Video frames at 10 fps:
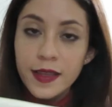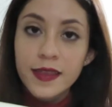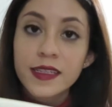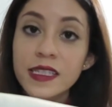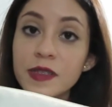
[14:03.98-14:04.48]

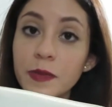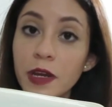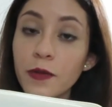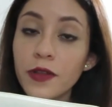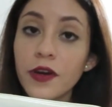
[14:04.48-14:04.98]
This is
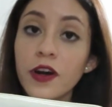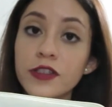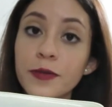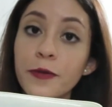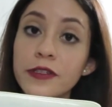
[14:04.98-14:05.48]
made with one
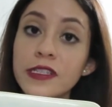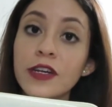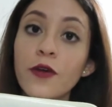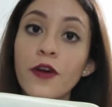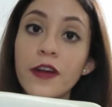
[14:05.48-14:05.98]
hundred
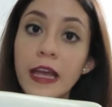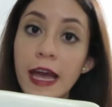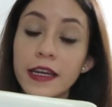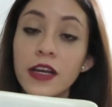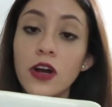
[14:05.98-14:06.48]
percent
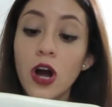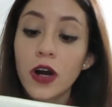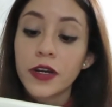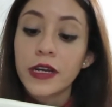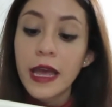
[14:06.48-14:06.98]
organic
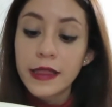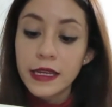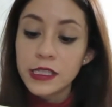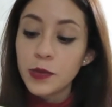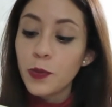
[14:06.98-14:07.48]
cotton, and they
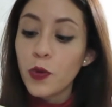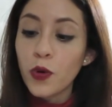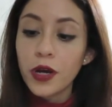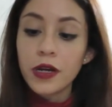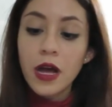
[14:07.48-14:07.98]

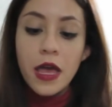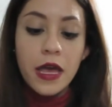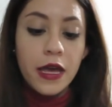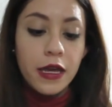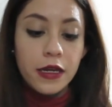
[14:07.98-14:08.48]
support
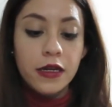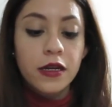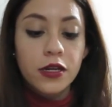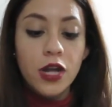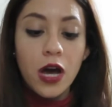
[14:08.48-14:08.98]
in
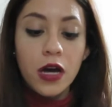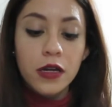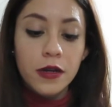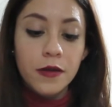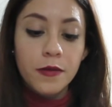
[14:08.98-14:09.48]
not
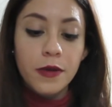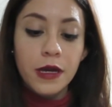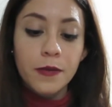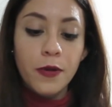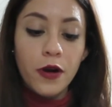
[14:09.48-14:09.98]

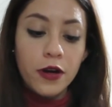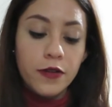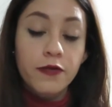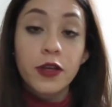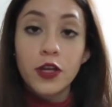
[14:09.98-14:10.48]
being part
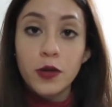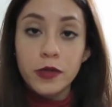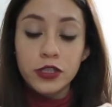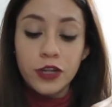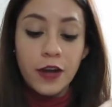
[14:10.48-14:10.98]
of the
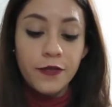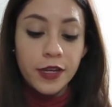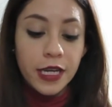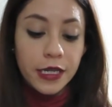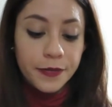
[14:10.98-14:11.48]
human
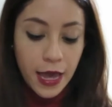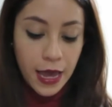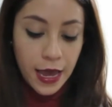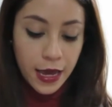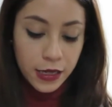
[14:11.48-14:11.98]
trafficking.
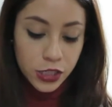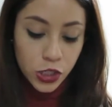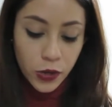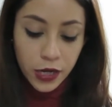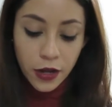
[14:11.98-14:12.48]
And
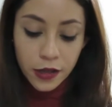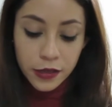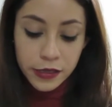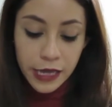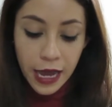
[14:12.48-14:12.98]
so I got
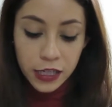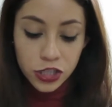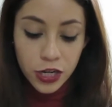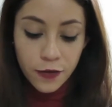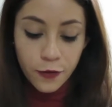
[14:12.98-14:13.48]
this
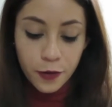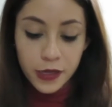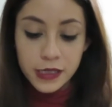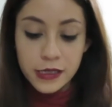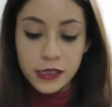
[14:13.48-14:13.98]
actually for my
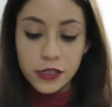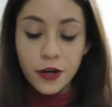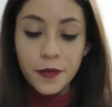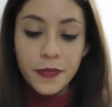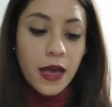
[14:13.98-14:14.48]

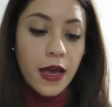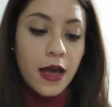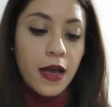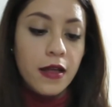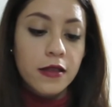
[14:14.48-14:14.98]
sister,
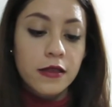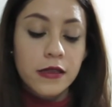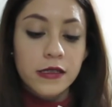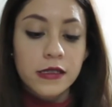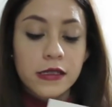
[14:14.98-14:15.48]
and
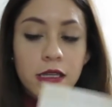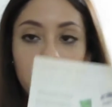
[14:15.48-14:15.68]
this is a